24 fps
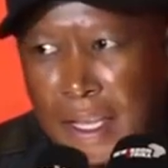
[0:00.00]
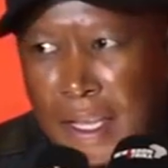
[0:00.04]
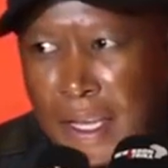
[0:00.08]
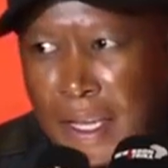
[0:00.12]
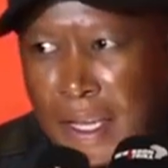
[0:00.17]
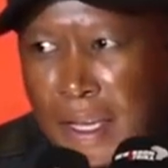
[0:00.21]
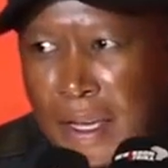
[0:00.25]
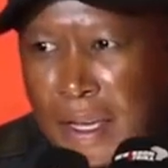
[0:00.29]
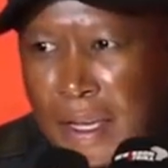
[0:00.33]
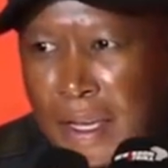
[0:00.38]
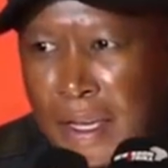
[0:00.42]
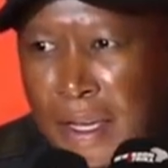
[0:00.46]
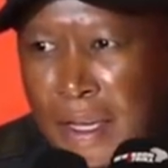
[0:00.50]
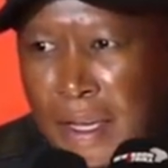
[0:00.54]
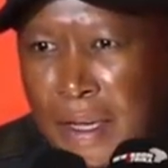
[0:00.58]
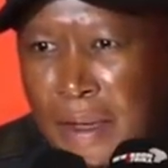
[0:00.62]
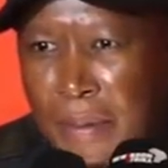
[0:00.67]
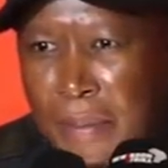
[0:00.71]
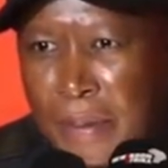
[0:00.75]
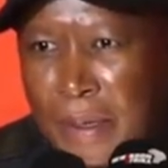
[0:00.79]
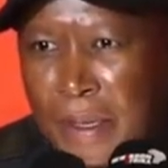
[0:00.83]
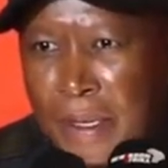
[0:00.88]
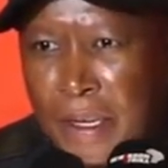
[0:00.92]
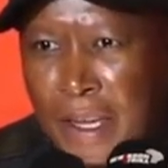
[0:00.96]
I
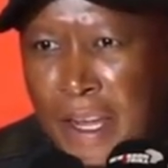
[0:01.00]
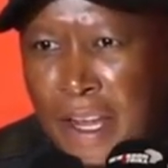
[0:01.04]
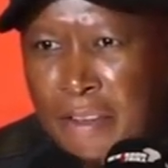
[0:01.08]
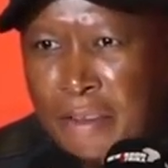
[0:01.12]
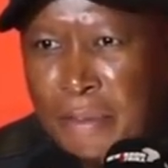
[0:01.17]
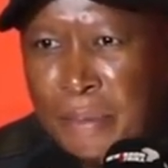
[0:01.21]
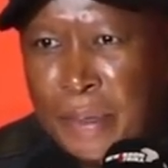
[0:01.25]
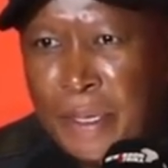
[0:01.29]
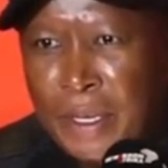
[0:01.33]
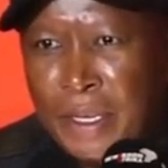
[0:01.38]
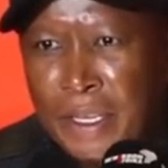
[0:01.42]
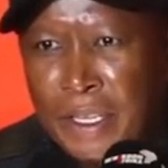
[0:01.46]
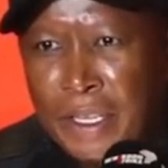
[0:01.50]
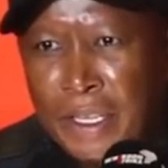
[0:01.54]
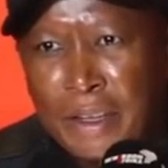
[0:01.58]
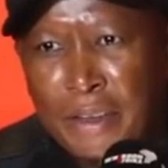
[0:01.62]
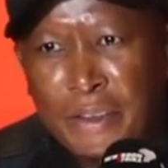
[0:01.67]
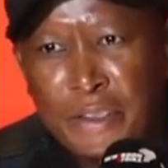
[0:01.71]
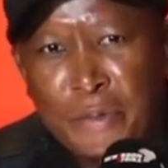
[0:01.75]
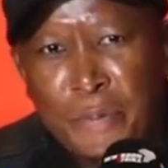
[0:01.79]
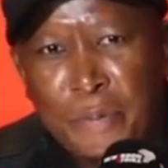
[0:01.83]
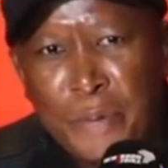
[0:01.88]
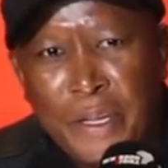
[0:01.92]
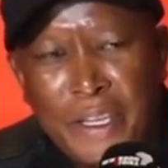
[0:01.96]
mean, I've been in
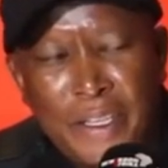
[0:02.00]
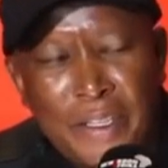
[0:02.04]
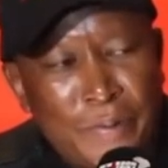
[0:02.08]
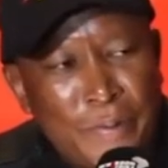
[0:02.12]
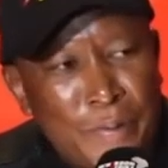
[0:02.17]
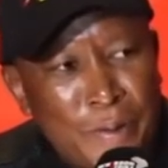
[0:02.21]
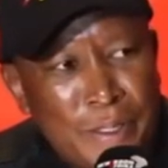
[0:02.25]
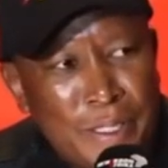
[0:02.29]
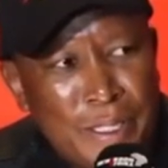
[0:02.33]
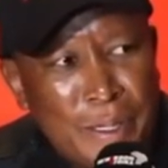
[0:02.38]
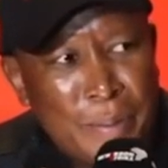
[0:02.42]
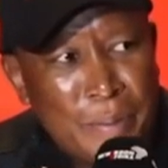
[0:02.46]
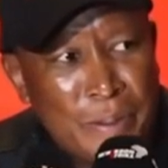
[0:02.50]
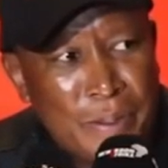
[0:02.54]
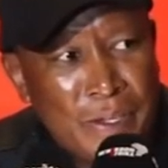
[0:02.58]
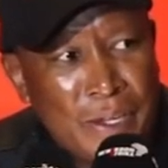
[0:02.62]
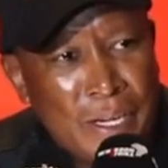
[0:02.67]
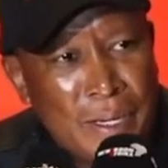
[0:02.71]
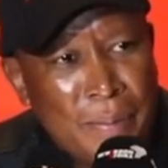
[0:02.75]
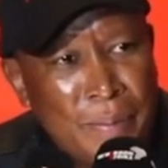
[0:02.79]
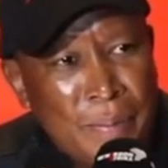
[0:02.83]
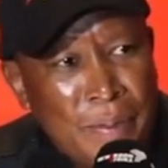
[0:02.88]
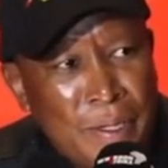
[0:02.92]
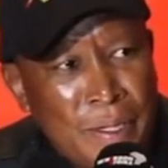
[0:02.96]
the space for some
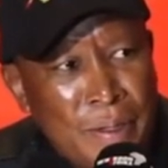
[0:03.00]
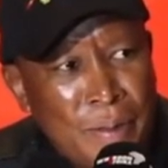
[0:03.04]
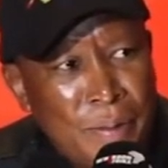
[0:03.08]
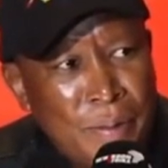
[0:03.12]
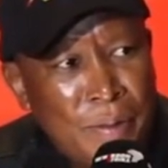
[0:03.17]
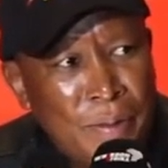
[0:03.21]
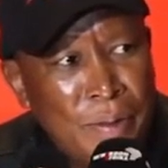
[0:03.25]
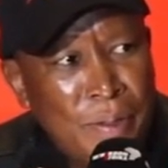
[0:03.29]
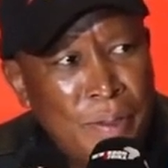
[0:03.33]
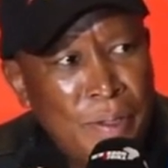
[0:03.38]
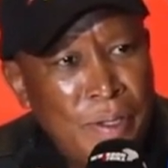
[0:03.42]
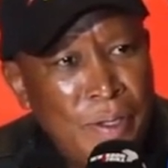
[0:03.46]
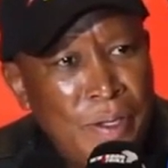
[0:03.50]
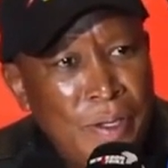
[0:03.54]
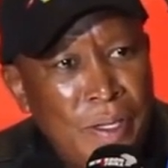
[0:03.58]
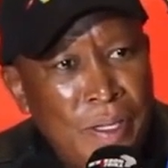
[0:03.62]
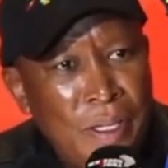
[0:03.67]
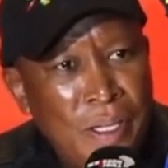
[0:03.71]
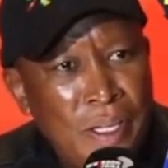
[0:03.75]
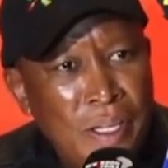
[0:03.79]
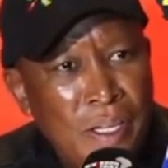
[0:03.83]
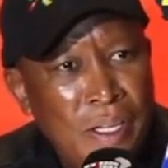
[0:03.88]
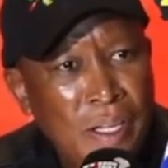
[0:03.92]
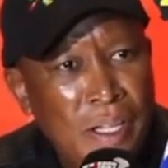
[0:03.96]
time now,
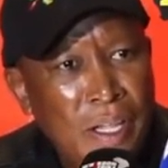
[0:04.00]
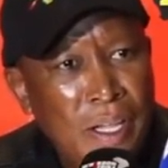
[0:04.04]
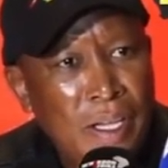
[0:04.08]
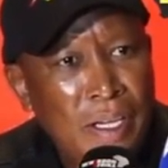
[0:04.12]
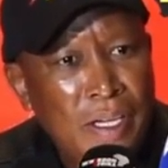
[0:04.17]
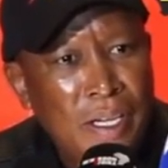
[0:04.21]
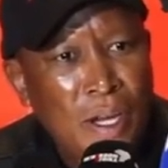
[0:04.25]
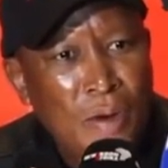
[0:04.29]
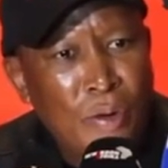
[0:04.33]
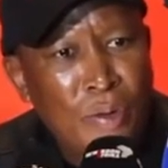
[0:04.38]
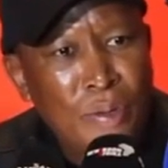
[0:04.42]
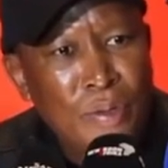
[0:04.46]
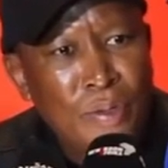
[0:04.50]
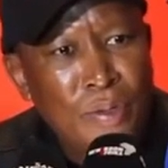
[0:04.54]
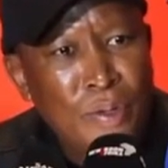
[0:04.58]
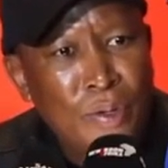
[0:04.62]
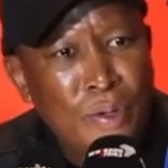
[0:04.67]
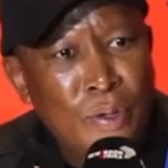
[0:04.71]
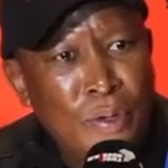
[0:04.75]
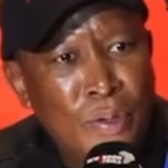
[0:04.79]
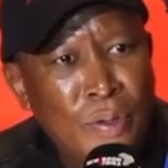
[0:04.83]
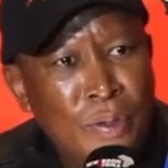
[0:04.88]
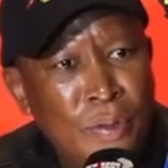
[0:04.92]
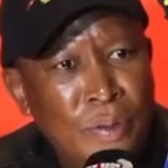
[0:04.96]
and I will
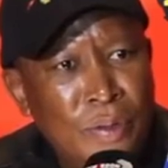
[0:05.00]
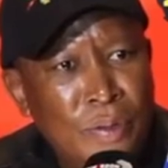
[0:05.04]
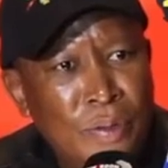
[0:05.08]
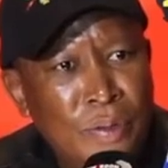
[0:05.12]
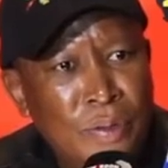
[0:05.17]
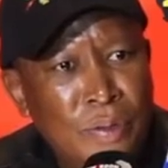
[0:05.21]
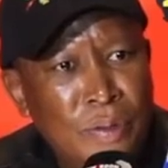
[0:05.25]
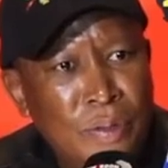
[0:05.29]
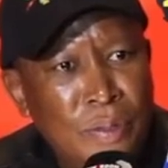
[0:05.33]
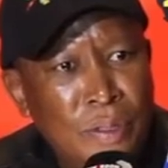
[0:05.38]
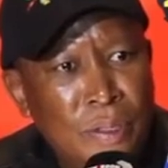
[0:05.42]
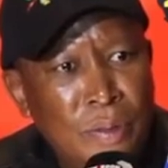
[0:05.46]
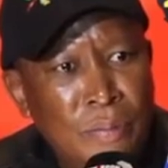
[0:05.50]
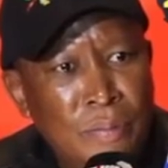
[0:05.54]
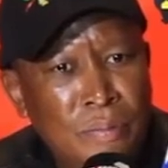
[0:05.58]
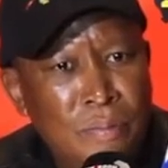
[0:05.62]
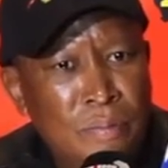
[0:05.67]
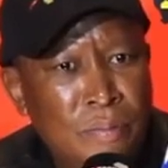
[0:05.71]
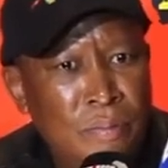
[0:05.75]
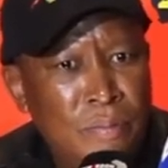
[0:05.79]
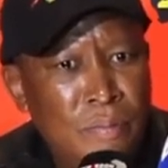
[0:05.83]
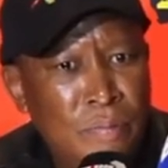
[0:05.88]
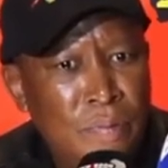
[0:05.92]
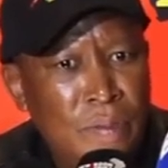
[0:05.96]
know
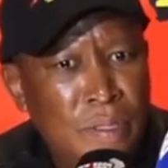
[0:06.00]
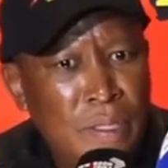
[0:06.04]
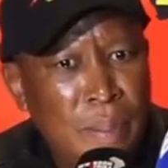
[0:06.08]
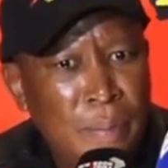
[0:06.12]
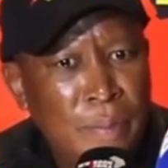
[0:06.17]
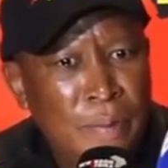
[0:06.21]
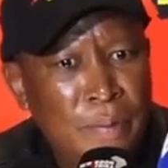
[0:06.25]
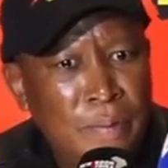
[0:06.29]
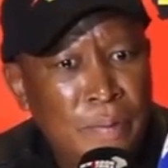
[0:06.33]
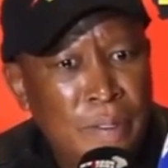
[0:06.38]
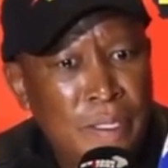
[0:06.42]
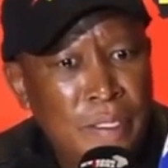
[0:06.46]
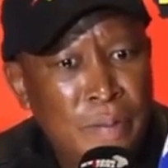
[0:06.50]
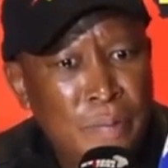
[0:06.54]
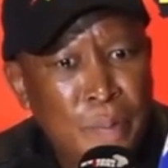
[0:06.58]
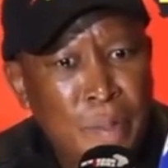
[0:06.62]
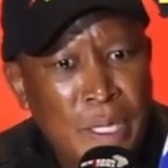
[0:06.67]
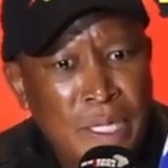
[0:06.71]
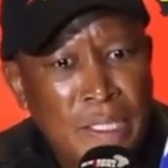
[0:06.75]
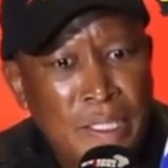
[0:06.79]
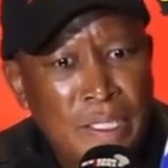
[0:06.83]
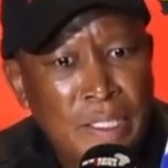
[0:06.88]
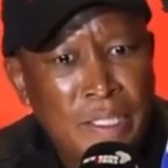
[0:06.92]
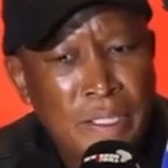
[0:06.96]
some of these
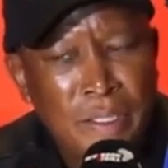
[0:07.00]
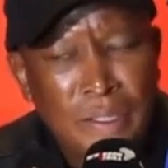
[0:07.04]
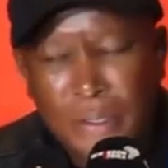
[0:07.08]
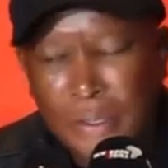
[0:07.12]
parties.